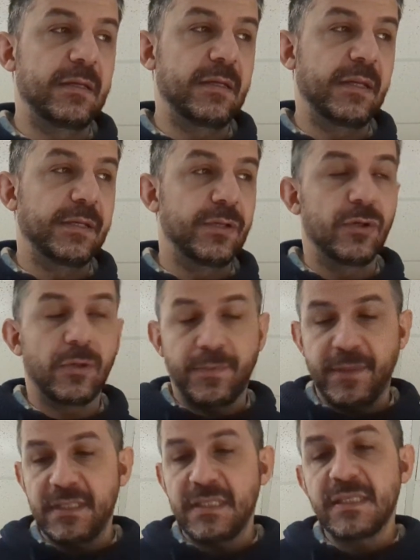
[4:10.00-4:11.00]
Europe.
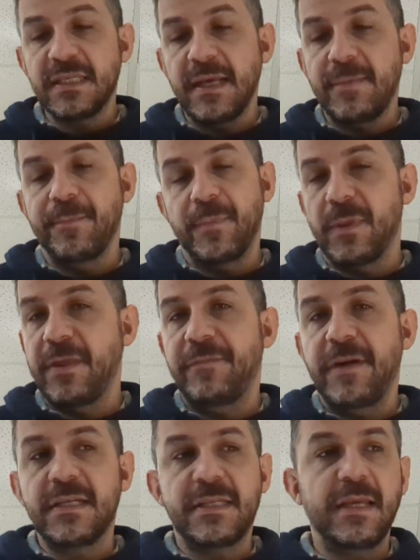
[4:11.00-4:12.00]
This is the
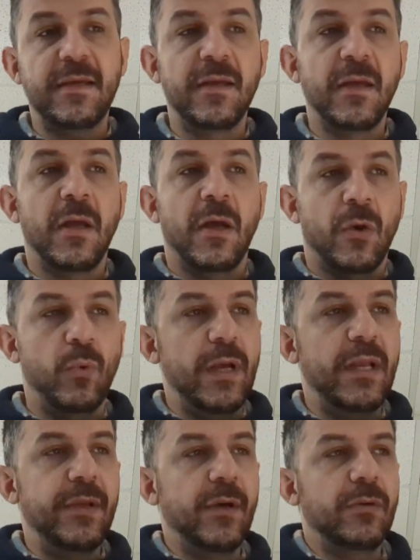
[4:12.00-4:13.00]
first
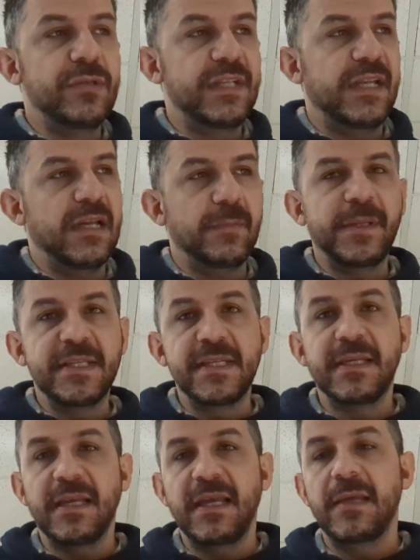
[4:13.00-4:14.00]
well-known
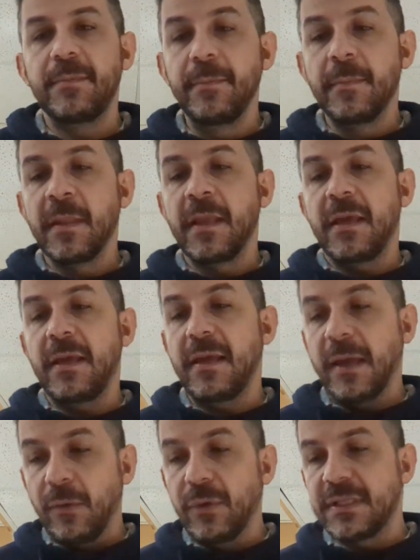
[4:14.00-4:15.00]
JRPG game
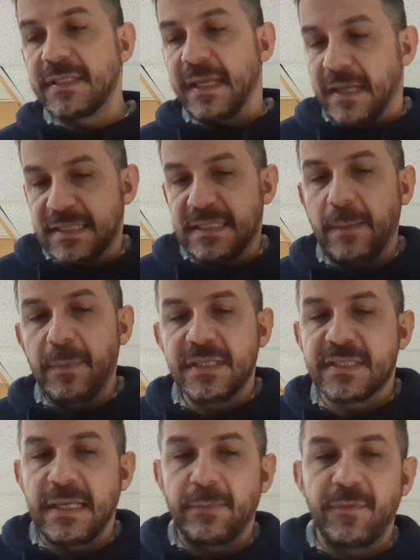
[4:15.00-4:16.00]
which
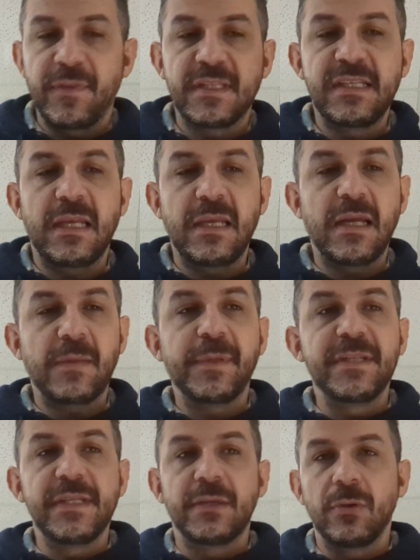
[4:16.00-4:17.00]
established some of the
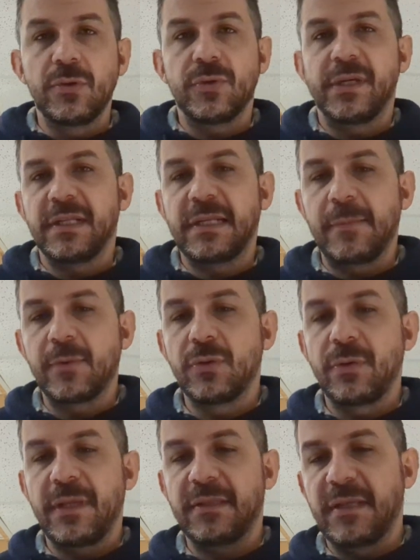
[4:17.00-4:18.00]
JRPG rules when it comes
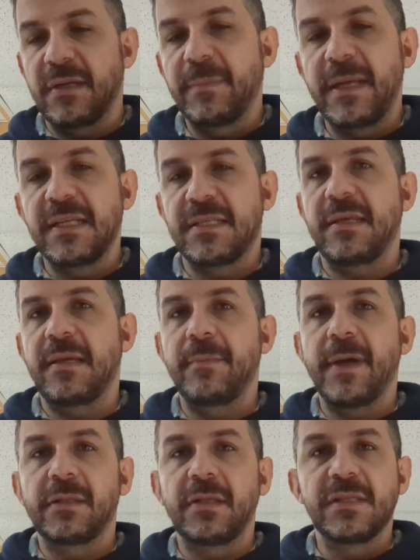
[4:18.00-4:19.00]
to the turn-based
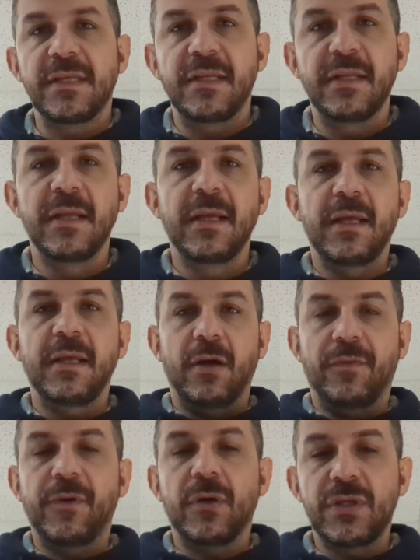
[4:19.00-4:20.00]
battles, and
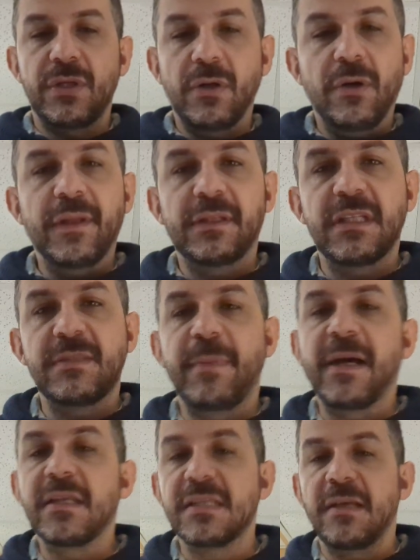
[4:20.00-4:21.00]
of course you know that it
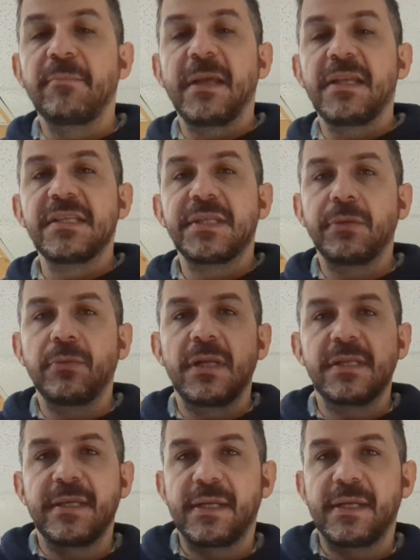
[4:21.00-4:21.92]
spans many sequels.